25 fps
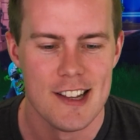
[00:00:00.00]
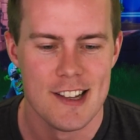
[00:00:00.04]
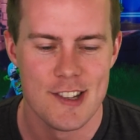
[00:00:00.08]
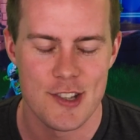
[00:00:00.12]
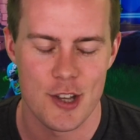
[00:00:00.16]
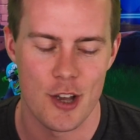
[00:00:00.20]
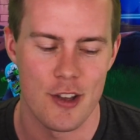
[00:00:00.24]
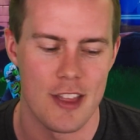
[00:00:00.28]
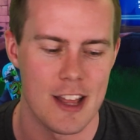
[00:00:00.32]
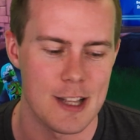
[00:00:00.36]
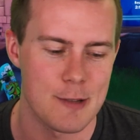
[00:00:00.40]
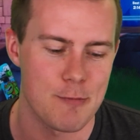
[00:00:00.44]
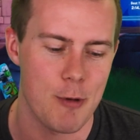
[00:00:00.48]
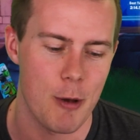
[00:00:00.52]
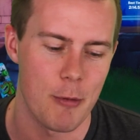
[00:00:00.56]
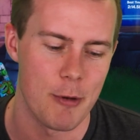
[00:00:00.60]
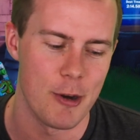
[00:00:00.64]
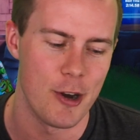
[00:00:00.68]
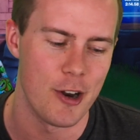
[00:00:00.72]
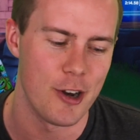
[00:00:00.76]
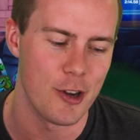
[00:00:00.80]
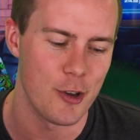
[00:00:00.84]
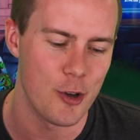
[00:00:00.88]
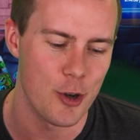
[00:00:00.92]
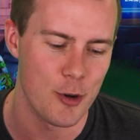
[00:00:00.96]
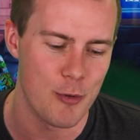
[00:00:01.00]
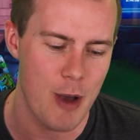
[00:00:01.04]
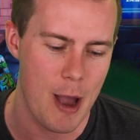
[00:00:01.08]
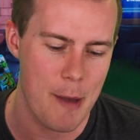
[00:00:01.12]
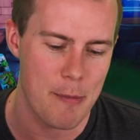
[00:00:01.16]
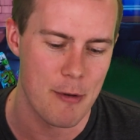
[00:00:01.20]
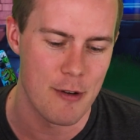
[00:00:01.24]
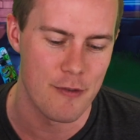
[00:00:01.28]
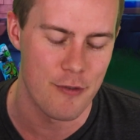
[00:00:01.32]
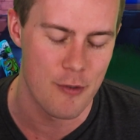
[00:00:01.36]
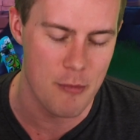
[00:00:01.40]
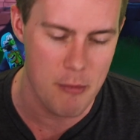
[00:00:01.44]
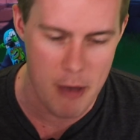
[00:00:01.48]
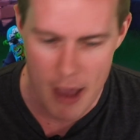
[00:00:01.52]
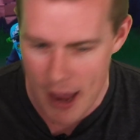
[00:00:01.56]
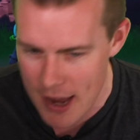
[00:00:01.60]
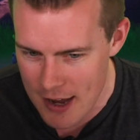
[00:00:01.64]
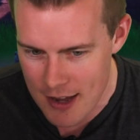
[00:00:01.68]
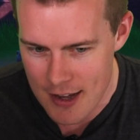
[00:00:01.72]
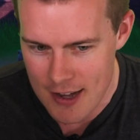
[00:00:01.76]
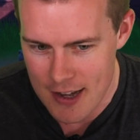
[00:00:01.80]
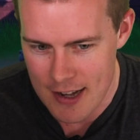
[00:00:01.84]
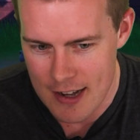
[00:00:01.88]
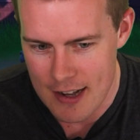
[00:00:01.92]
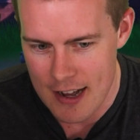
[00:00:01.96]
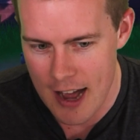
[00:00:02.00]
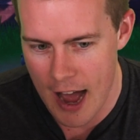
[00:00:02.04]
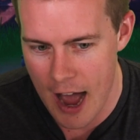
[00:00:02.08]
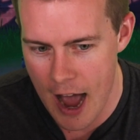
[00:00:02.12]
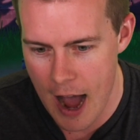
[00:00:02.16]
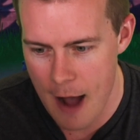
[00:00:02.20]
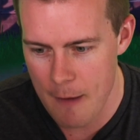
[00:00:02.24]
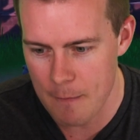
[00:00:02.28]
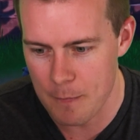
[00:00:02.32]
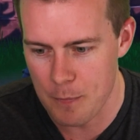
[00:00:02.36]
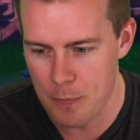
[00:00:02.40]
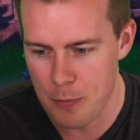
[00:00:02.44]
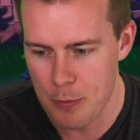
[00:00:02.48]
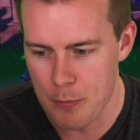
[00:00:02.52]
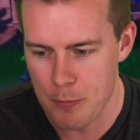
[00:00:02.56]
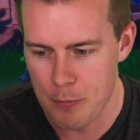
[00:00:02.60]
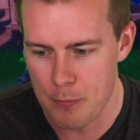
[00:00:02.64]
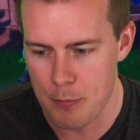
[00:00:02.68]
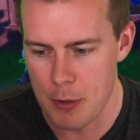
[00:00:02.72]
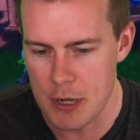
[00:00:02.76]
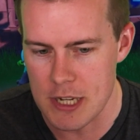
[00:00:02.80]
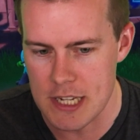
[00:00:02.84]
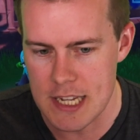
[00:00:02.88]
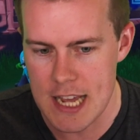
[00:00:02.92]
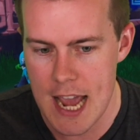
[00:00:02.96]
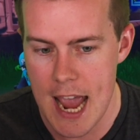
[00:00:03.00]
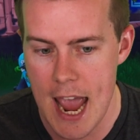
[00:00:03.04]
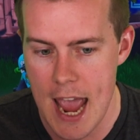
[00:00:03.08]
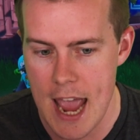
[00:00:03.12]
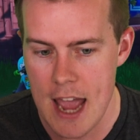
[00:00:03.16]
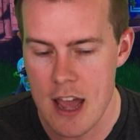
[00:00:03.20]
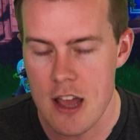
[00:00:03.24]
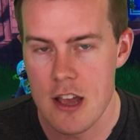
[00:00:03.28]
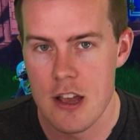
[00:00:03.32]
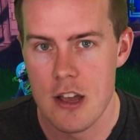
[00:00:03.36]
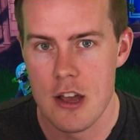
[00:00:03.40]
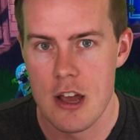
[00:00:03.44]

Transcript: So that's probably not a good weapon for me. Um, but yeah,